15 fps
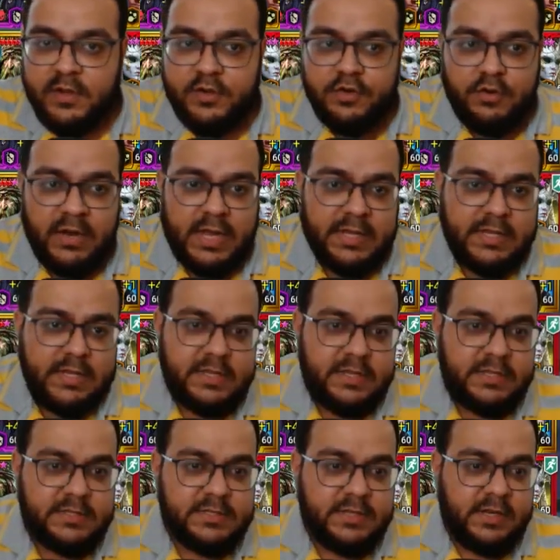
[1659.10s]
Toragi
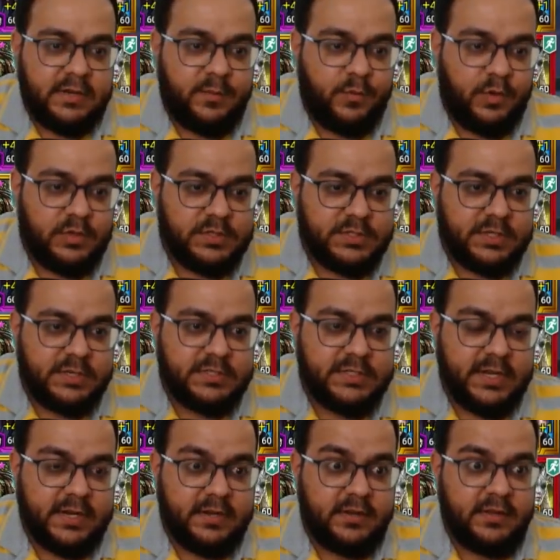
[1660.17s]
is in a Bolster
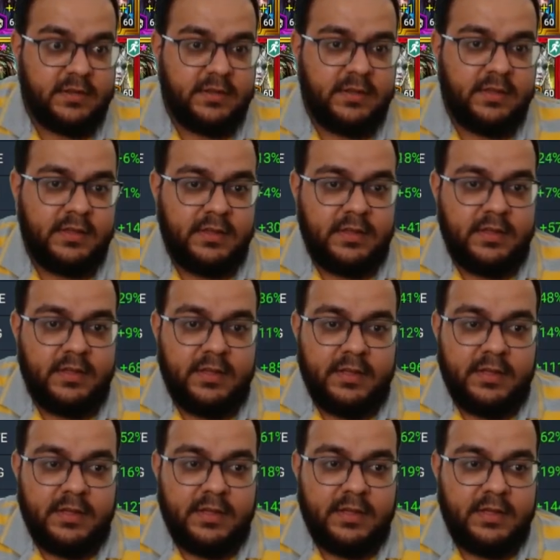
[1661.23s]
set,
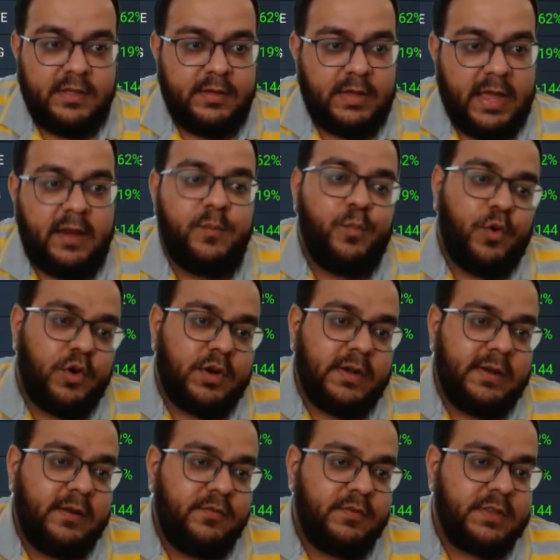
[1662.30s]
an
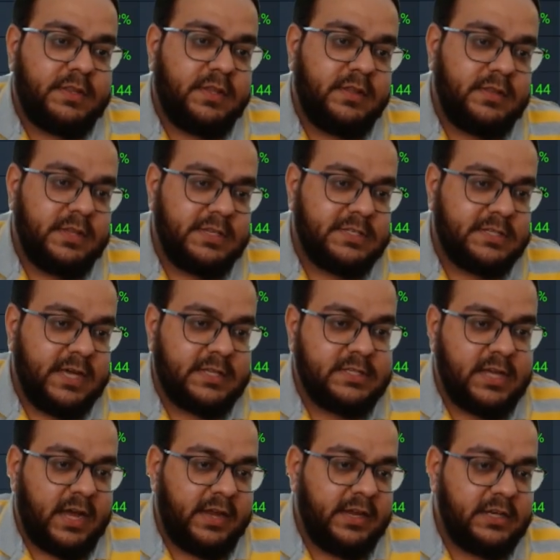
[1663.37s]
Immortal with these stats:
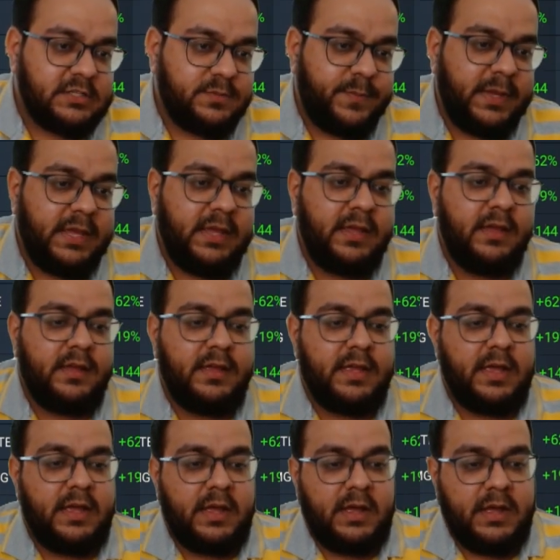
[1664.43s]
high HP,
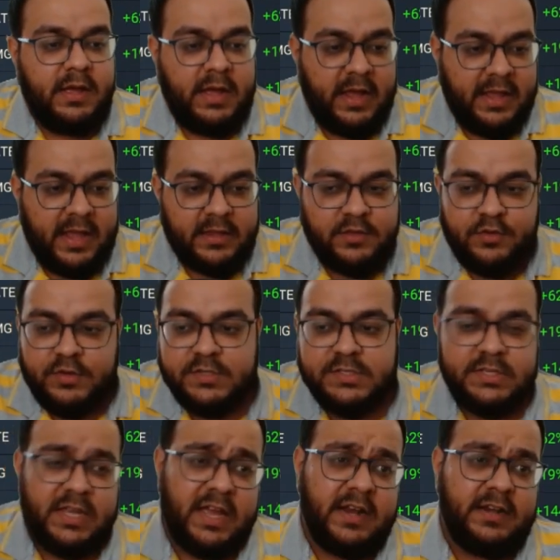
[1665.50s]
high
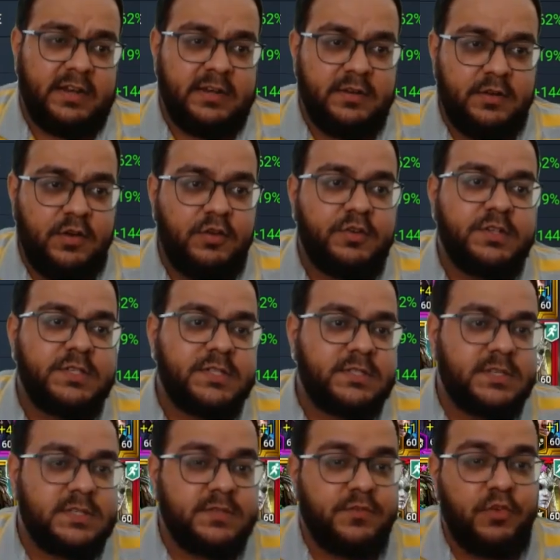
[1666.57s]
accuracy, and good
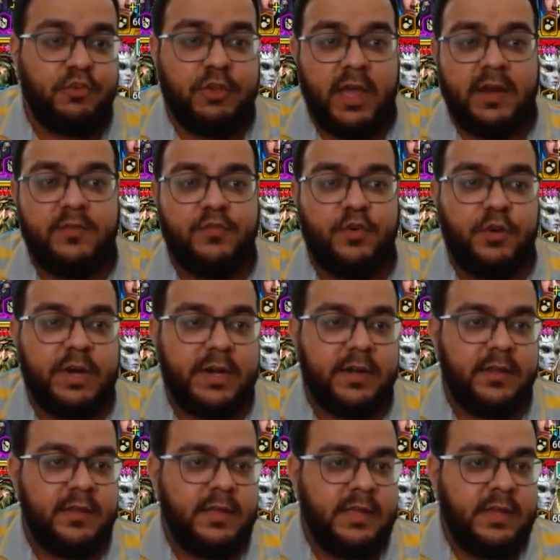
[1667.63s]
resistance if you can afford it.
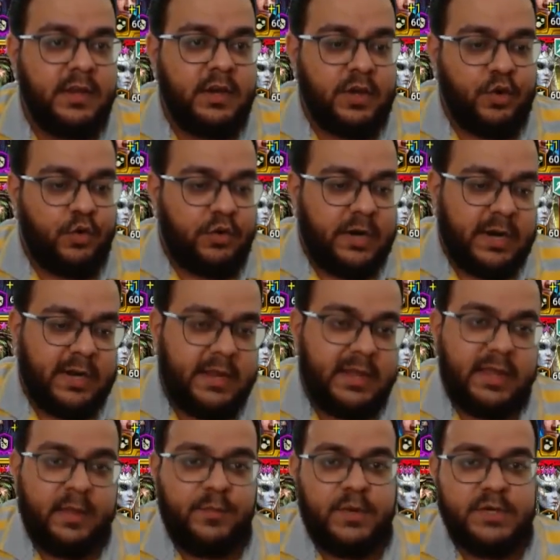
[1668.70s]
No
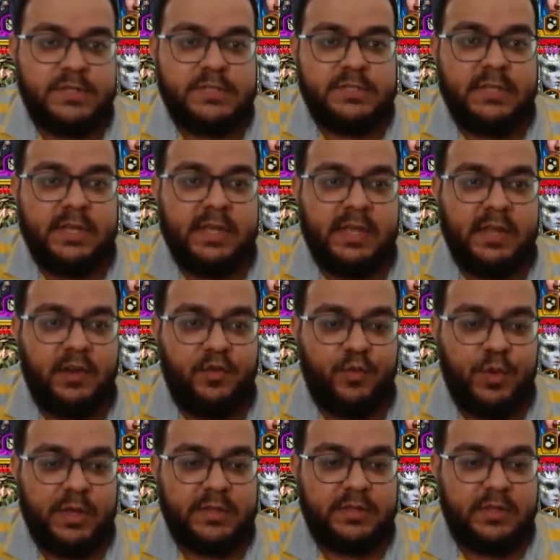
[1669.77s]
Relic, Emergency Heal
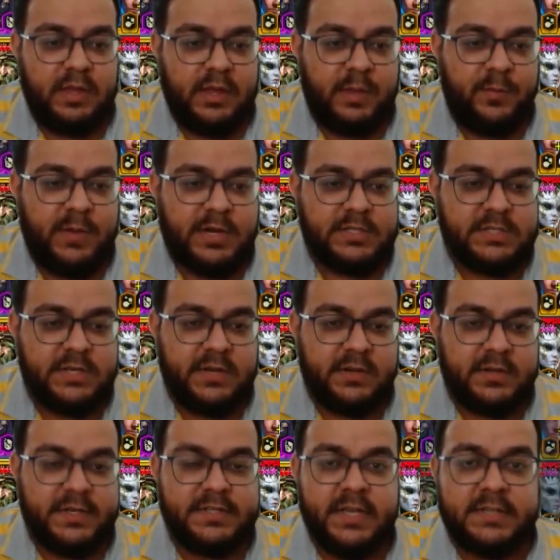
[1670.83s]
with a Blood Shield
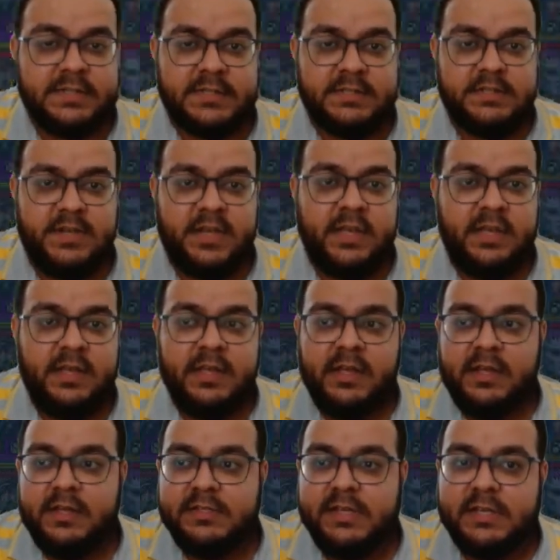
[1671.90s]
accessory
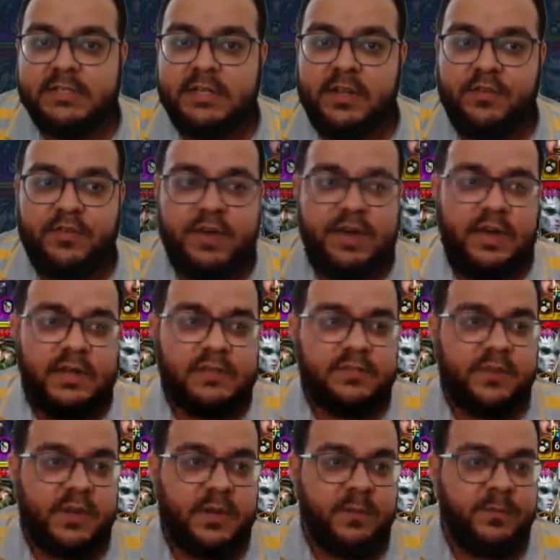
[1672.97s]
is actually a very nice
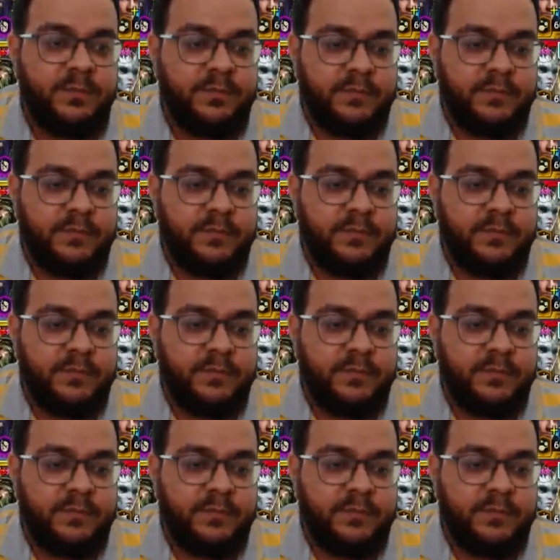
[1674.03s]
for him.